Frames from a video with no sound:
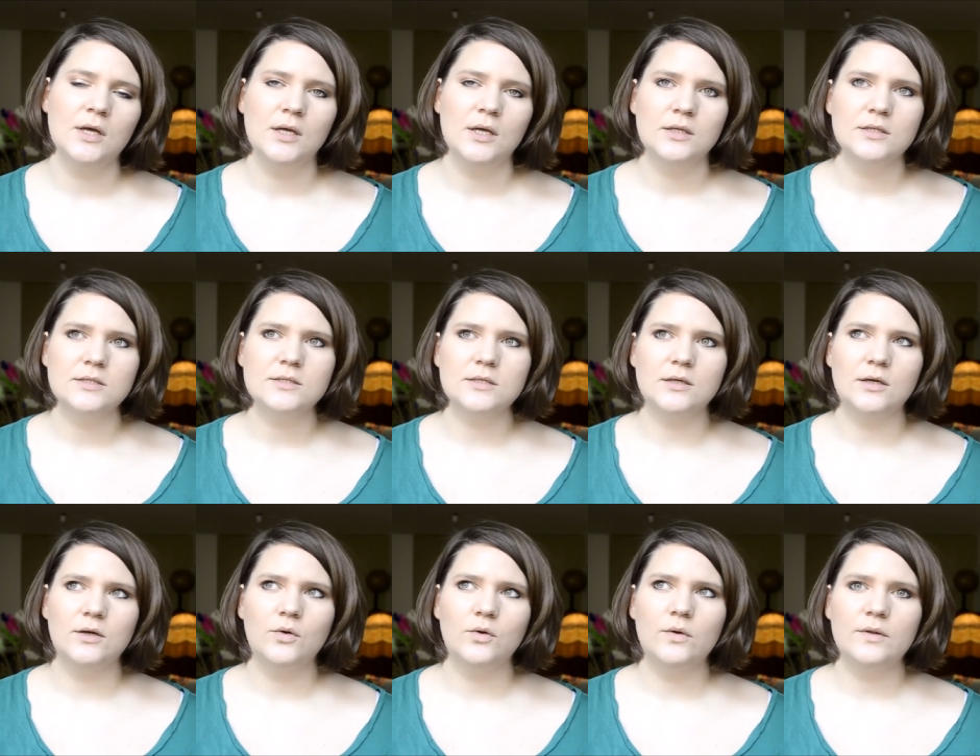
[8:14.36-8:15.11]

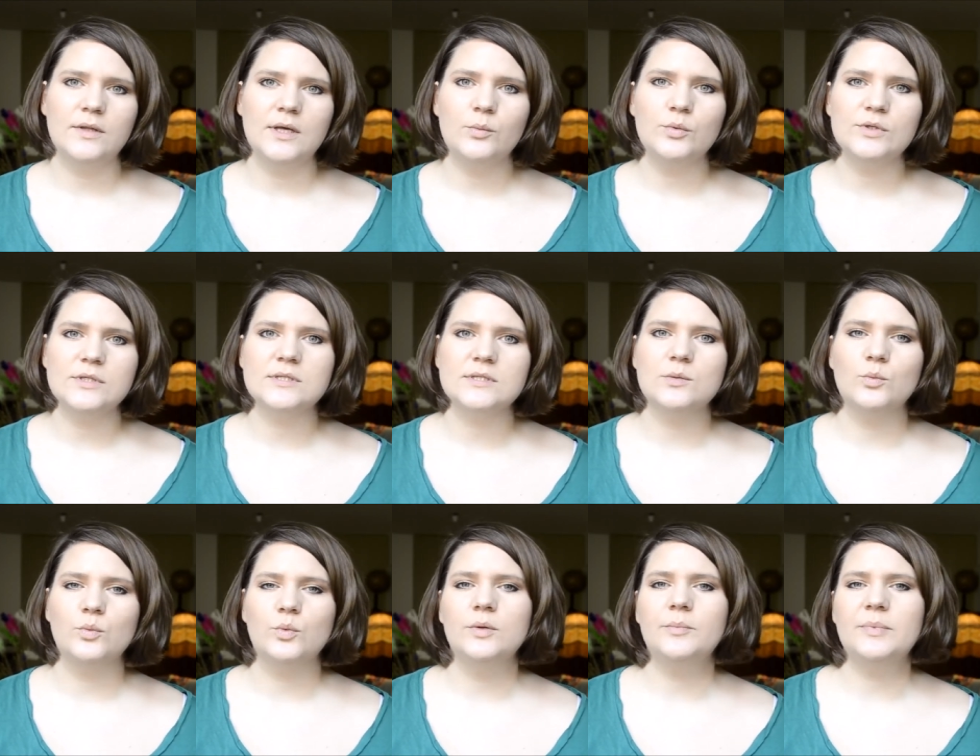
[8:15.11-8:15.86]
So that was
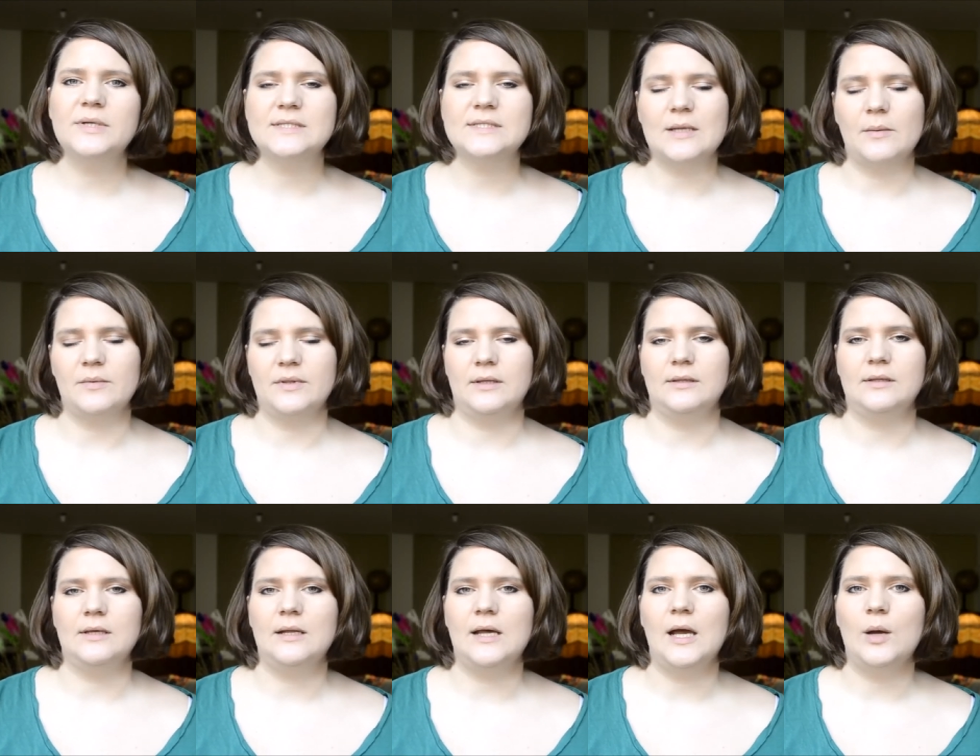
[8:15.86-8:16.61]
would be something
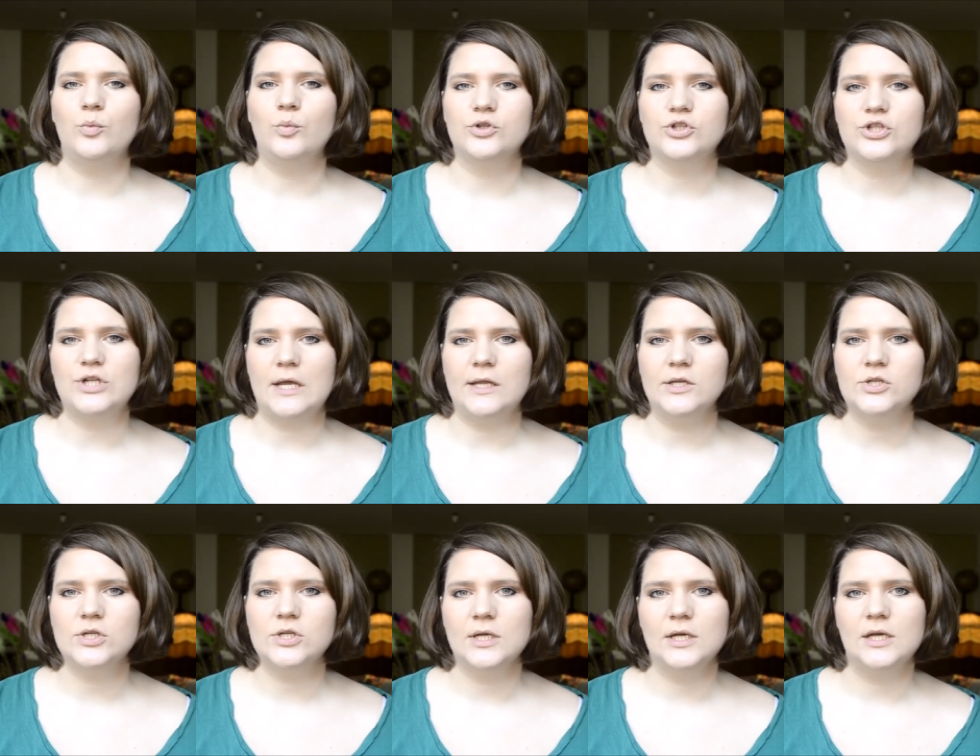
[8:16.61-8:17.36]
that I would
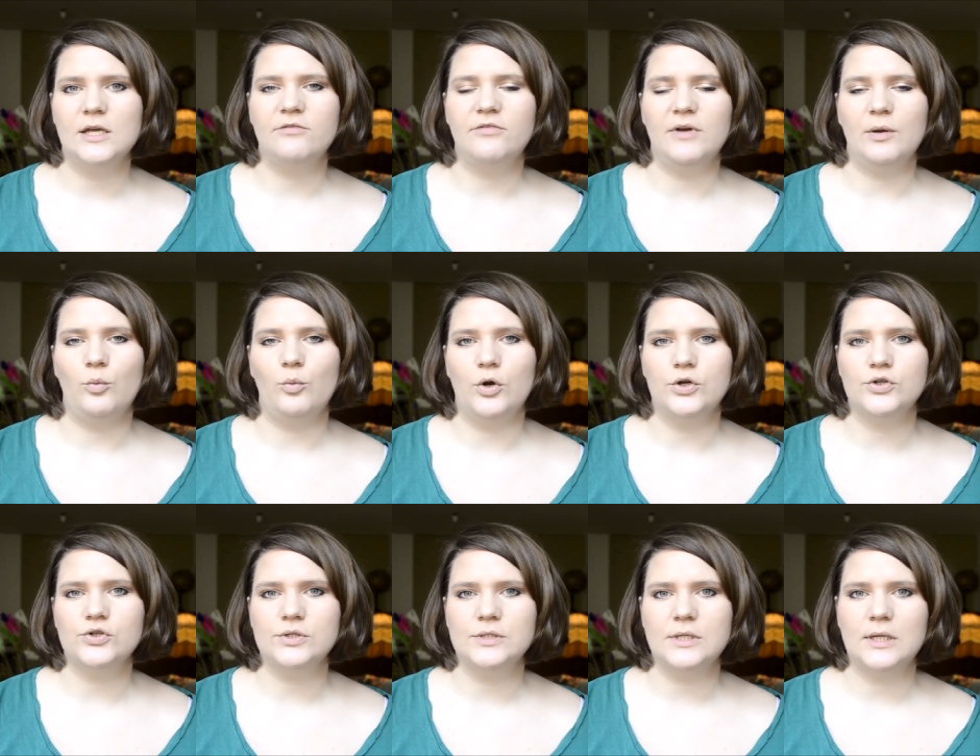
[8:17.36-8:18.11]
change if I were
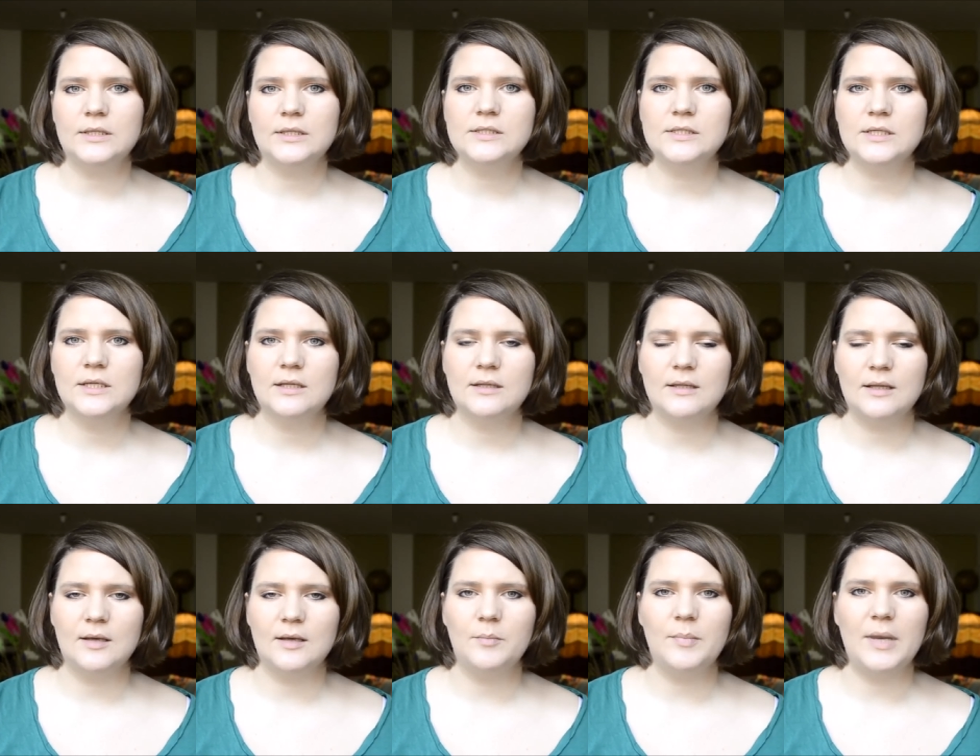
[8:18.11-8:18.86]
to knit
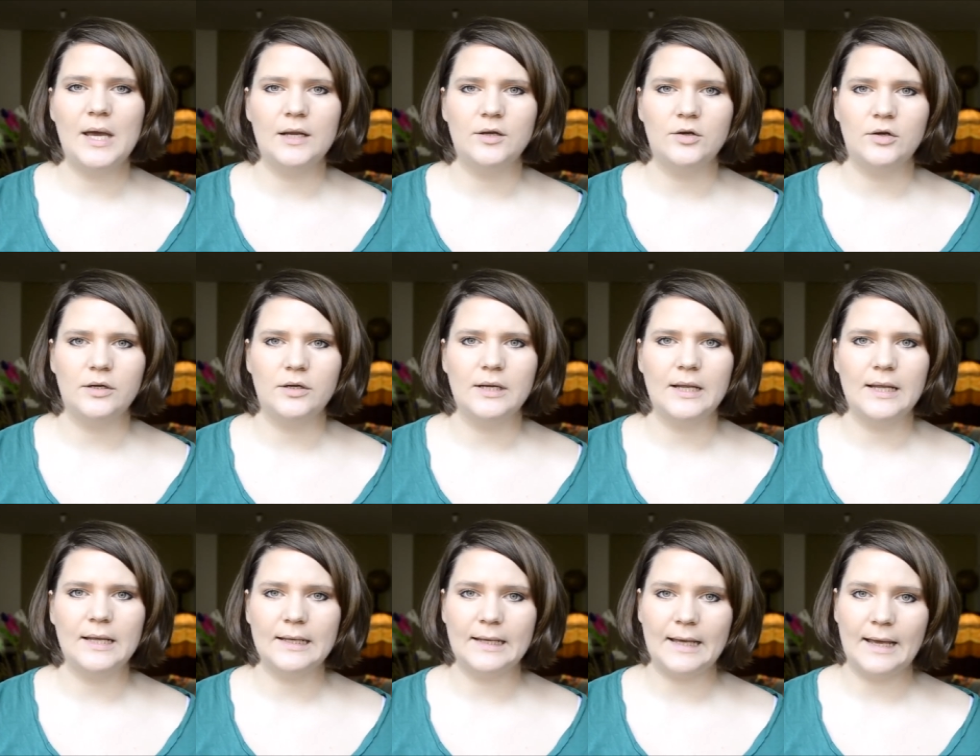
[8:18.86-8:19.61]
the pattern
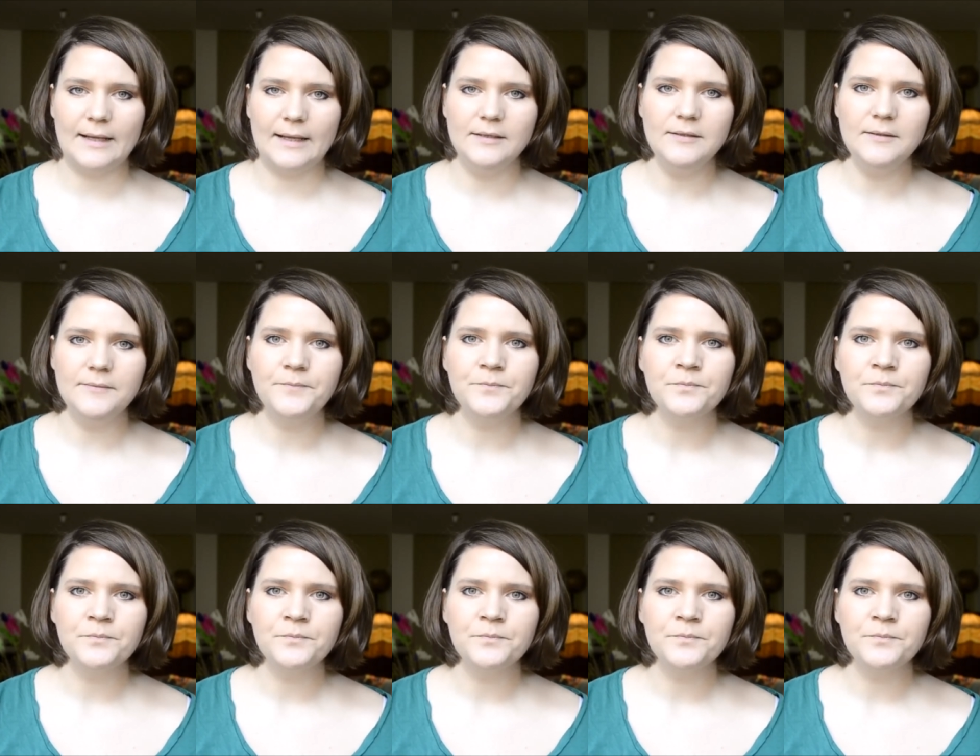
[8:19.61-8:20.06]
again.